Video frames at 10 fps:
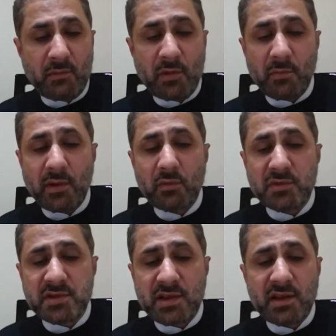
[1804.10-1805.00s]
when my
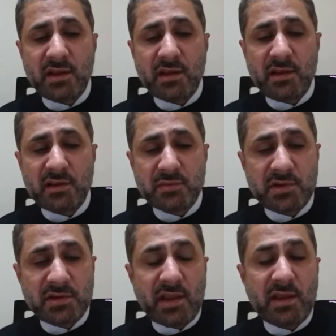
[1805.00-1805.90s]
Hussein has
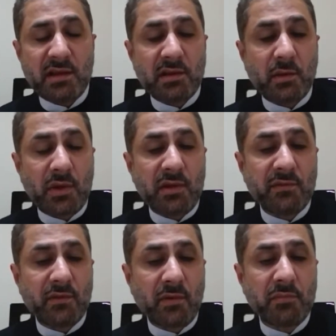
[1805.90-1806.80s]
been taken away
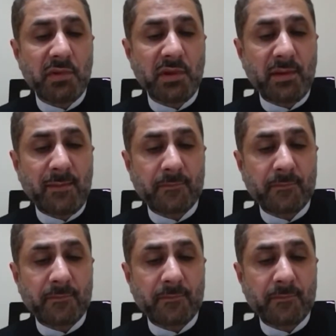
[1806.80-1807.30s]
from me."